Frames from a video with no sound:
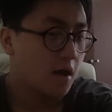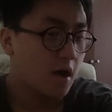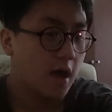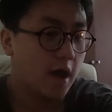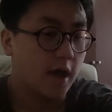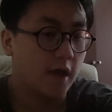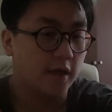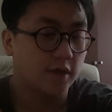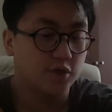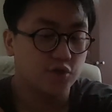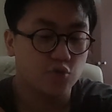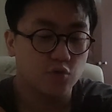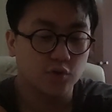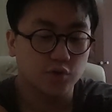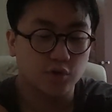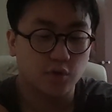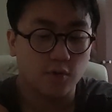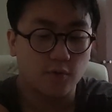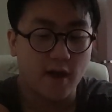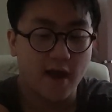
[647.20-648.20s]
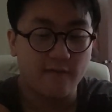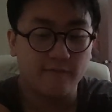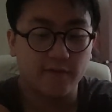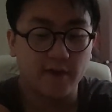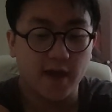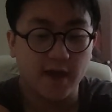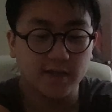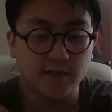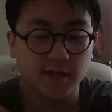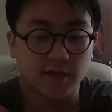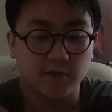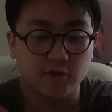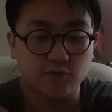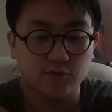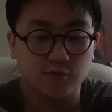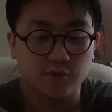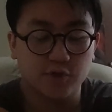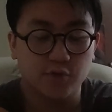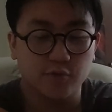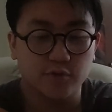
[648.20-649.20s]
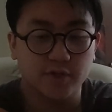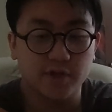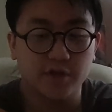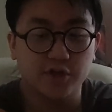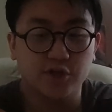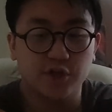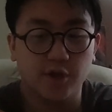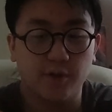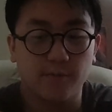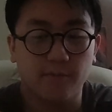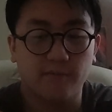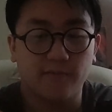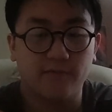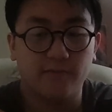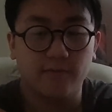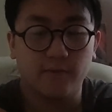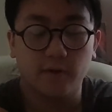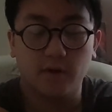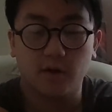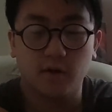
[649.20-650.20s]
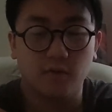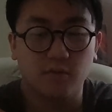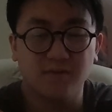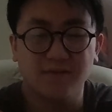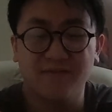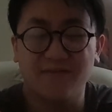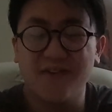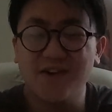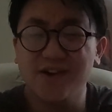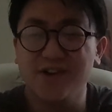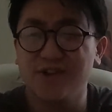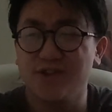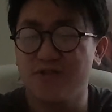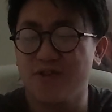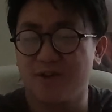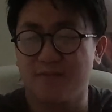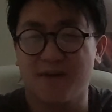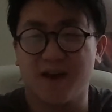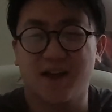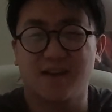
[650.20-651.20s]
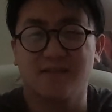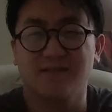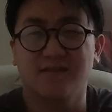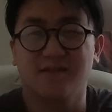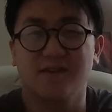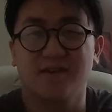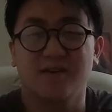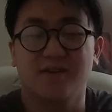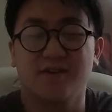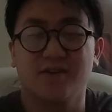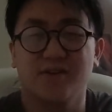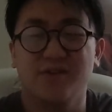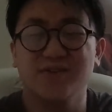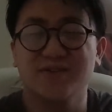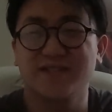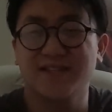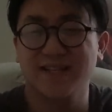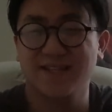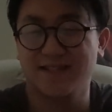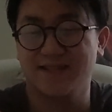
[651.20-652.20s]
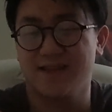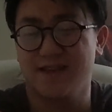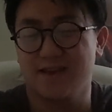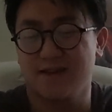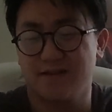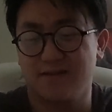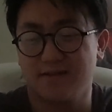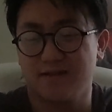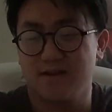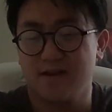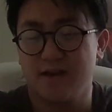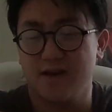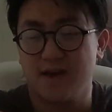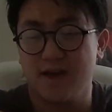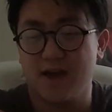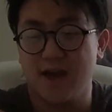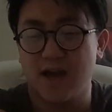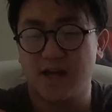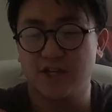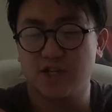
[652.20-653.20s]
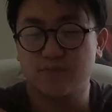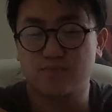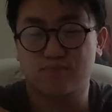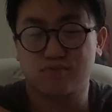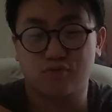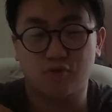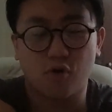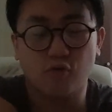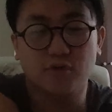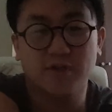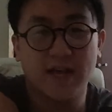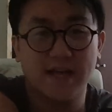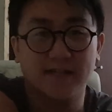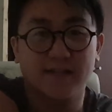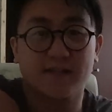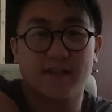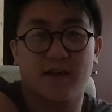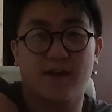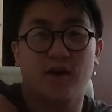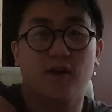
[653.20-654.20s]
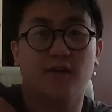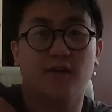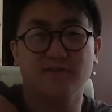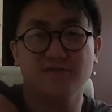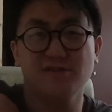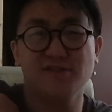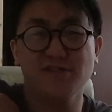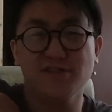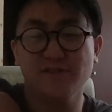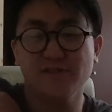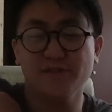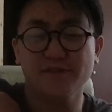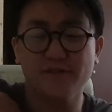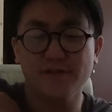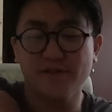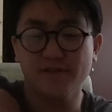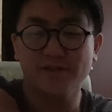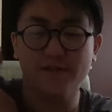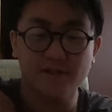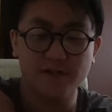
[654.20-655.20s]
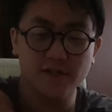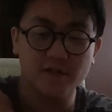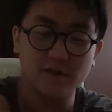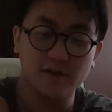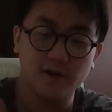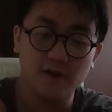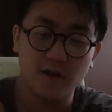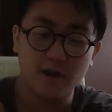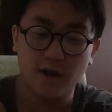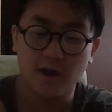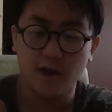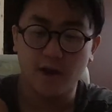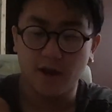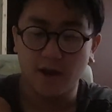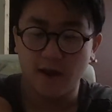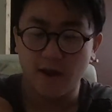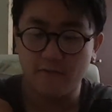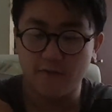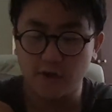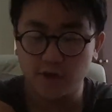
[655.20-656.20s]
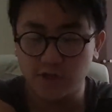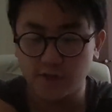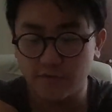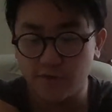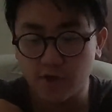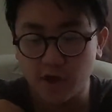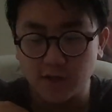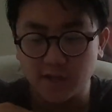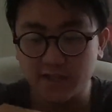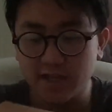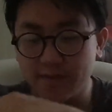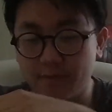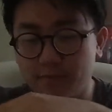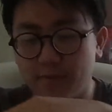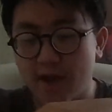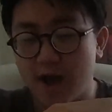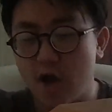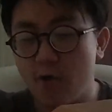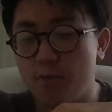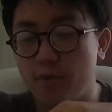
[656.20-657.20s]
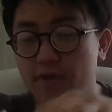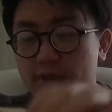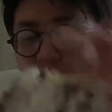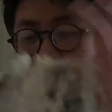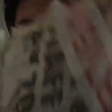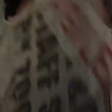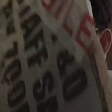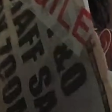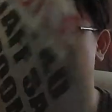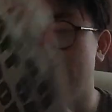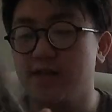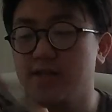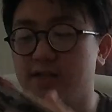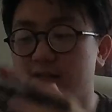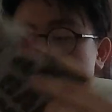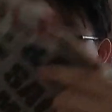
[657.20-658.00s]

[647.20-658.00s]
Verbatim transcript: and she was advocating. She was she was literally, what the fuck are you doing, man? You're 60, and she's protesting in front of you. Can't see them now, but these are the faces